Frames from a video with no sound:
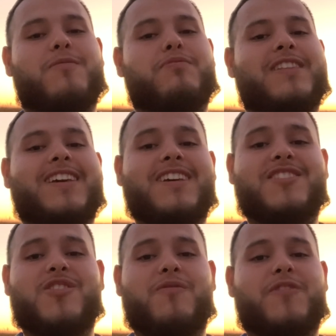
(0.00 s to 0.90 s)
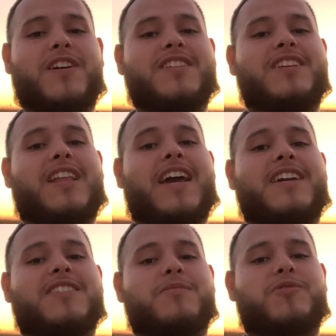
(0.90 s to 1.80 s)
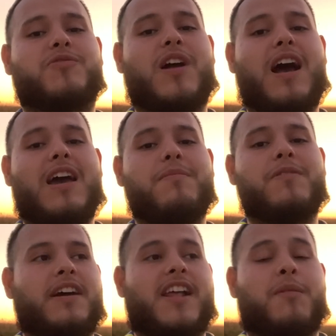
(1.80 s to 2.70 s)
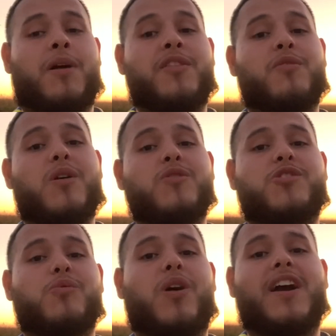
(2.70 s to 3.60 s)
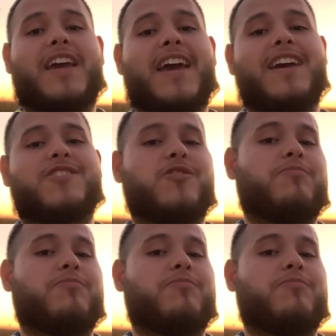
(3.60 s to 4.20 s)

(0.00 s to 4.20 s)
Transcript: Please don't forget to like and subscribe. And I'm on the road to one K, so